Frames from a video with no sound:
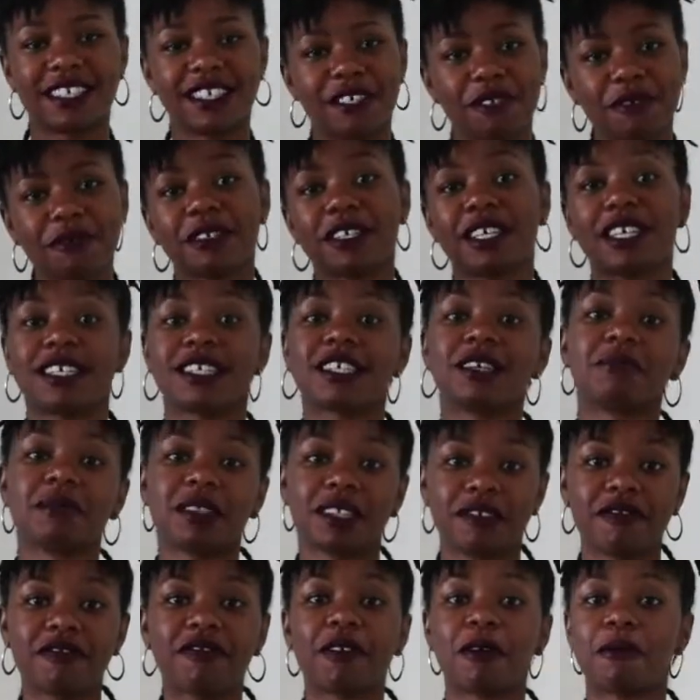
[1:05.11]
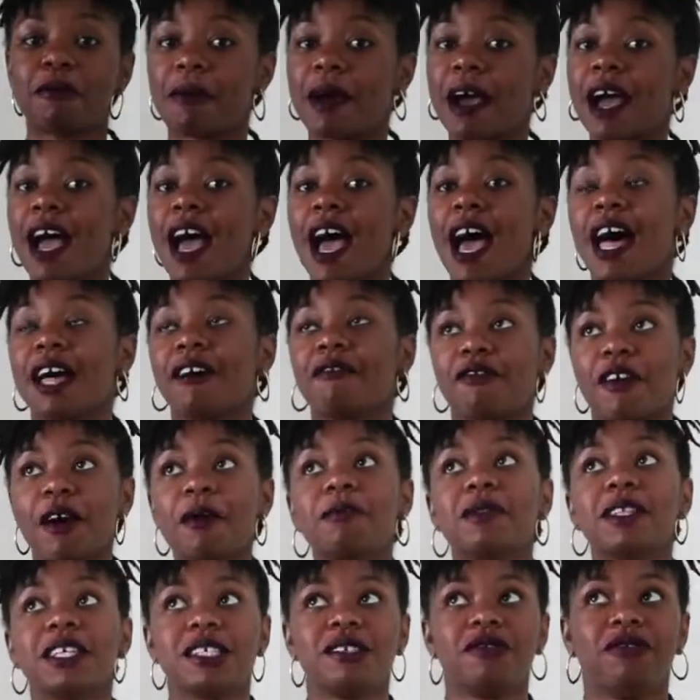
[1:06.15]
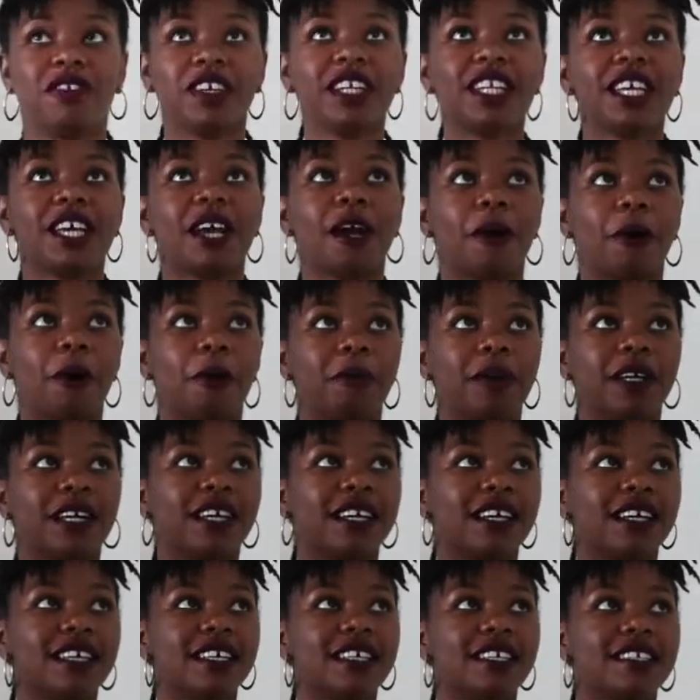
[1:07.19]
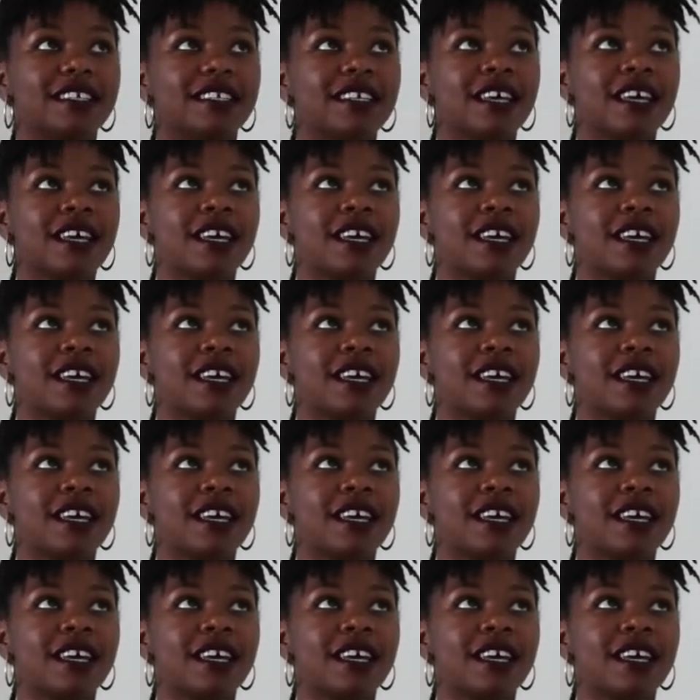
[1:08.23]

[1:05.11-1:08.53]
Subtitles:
that you can get something from this video, because